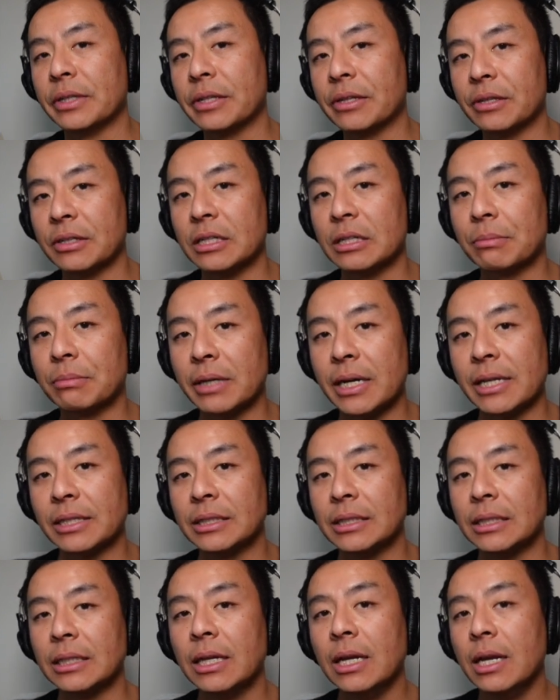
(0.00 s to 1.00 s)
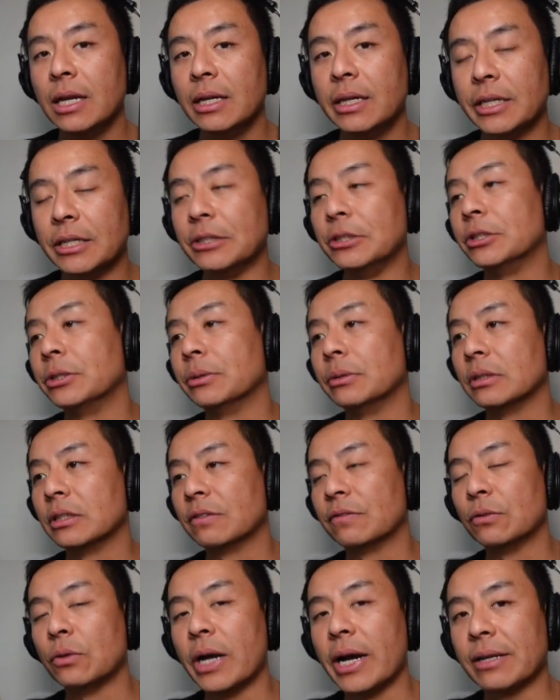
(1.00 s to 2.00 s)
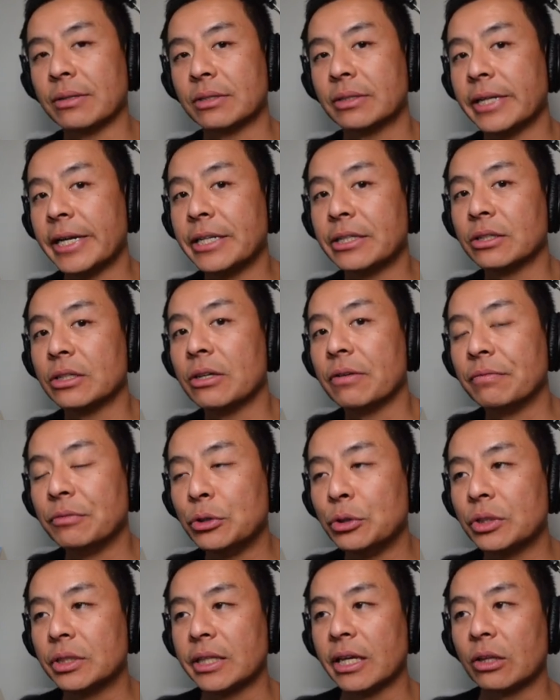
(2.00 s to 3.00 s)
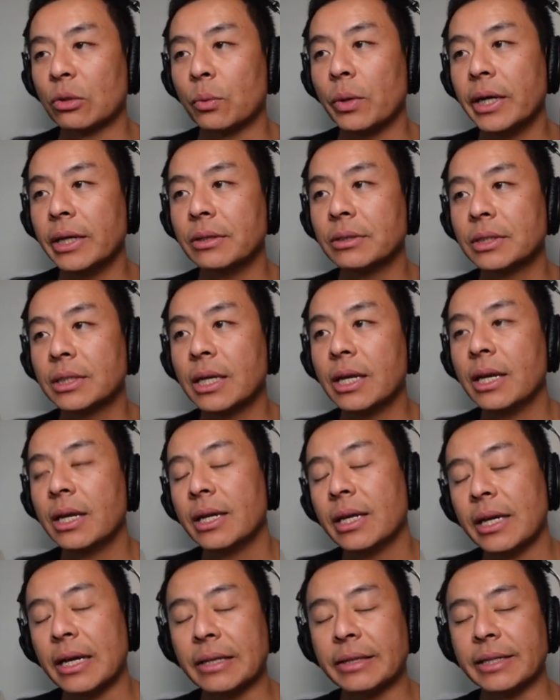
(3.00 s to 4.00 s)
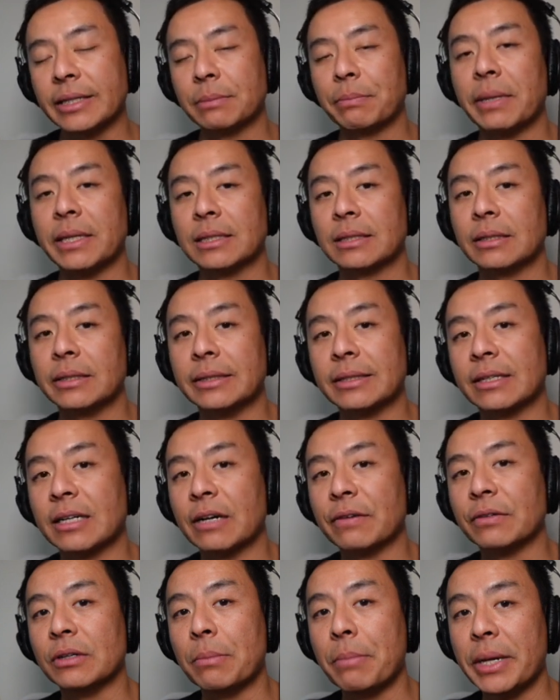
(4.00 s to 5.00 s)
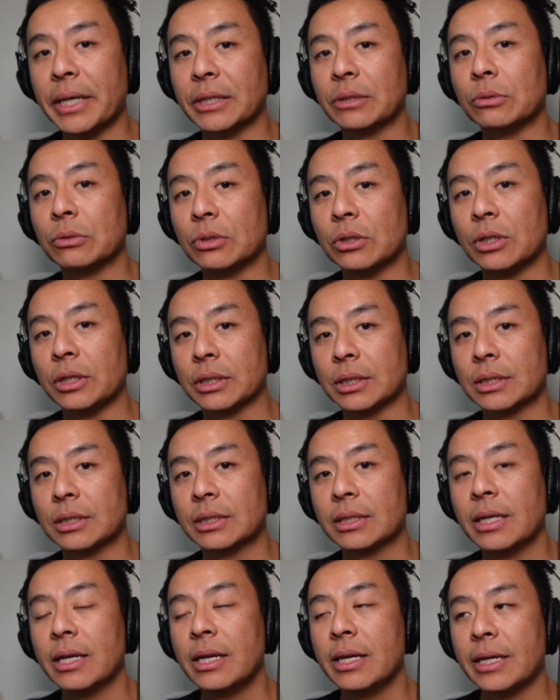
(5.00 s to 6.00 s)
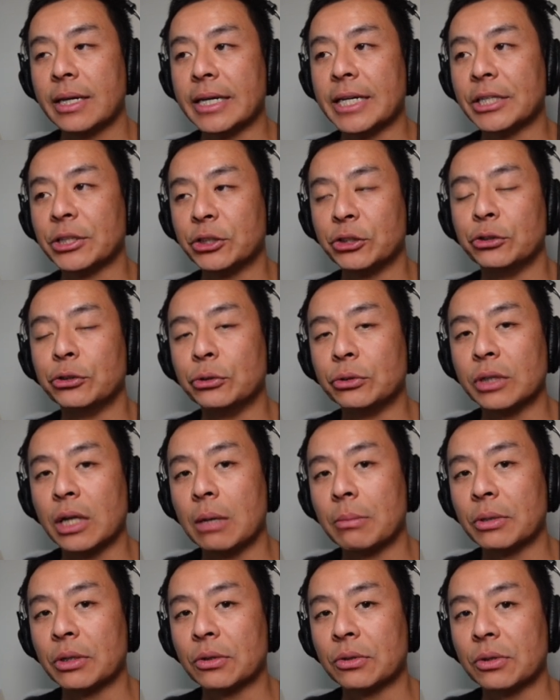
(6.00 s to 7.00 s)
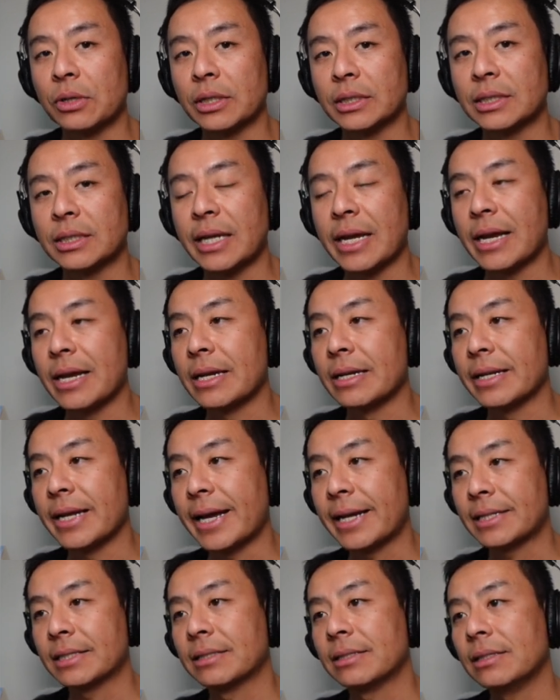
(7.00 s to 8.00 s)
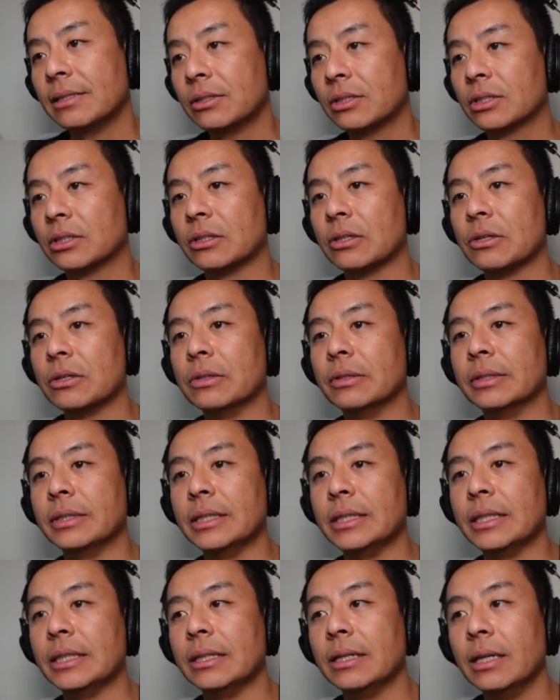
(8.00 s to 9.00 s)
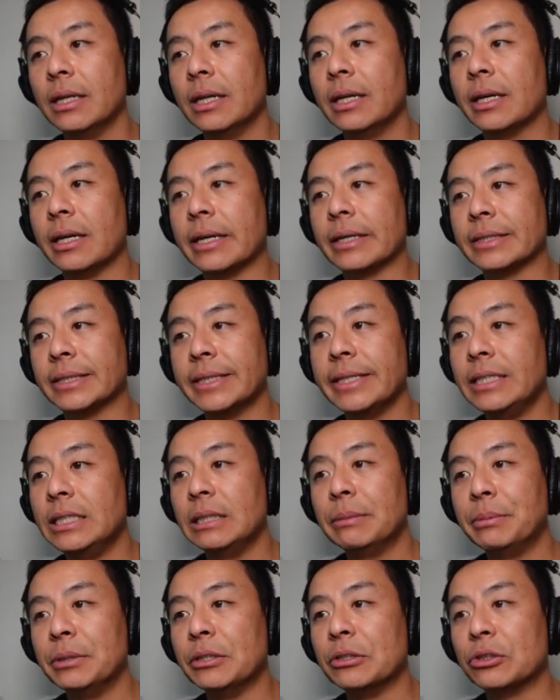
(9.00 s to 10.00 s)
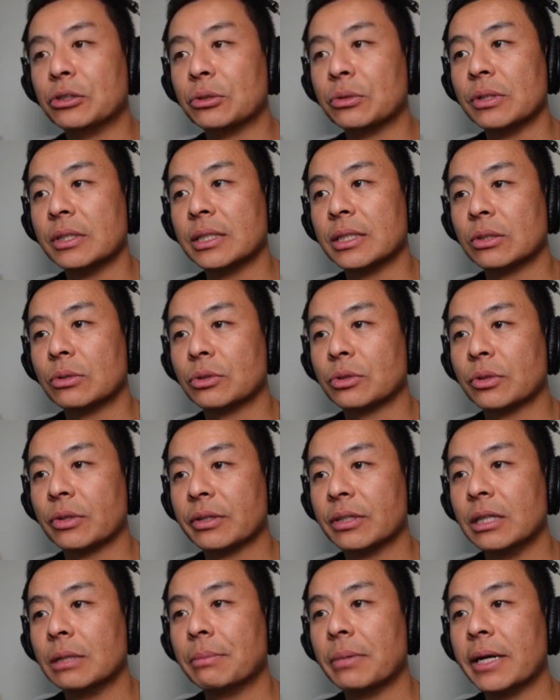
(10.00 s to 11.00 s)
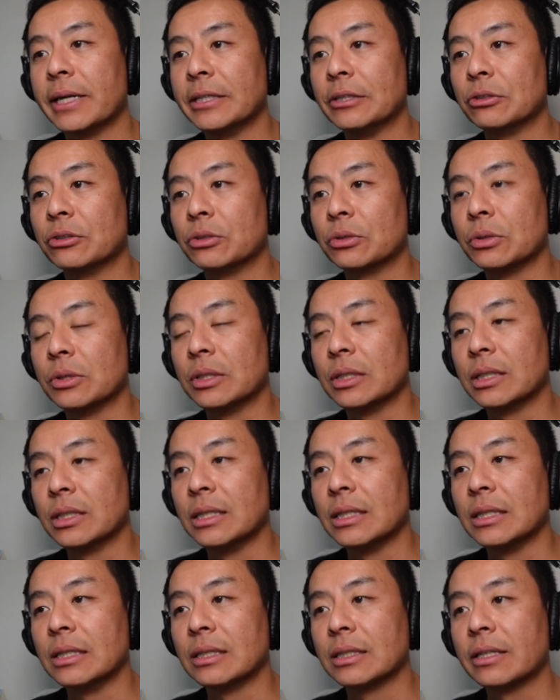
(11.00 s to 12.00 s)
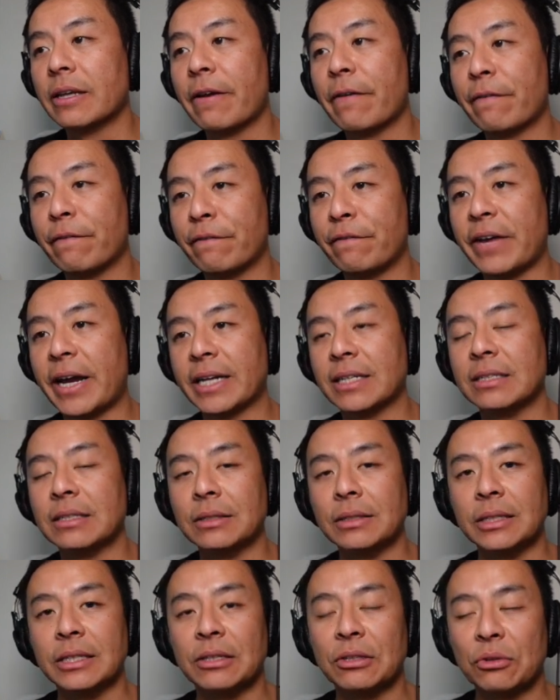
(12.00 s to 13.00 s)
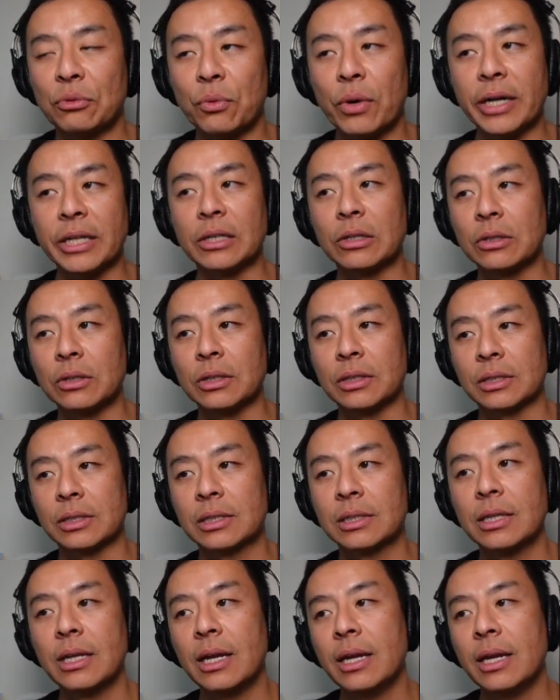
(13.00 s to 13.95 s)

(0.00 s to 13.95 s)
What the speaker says: third-party insurance for our state of New South Wales, and that's basically to cover medical costs should you come across an accident. So the CTP insurance and also third-party insurance is factored in the running costs.